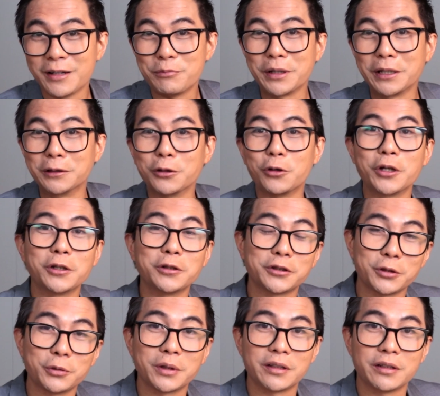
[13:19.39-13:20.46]
be loyal
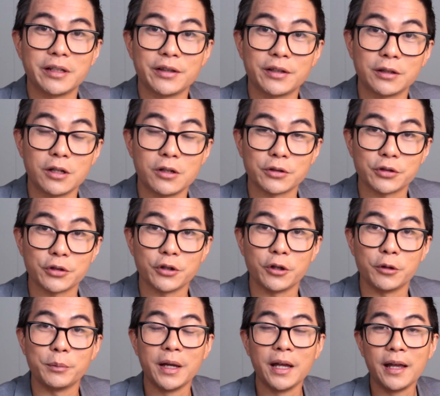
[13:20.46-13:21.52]
to it in the long
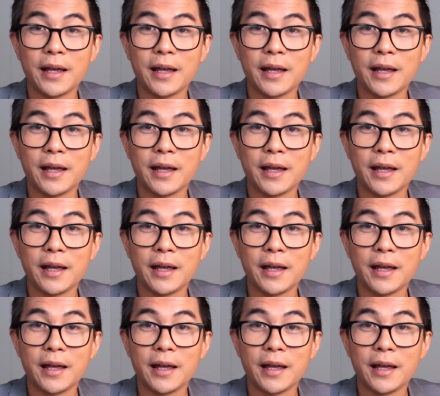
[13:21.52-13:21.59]
term?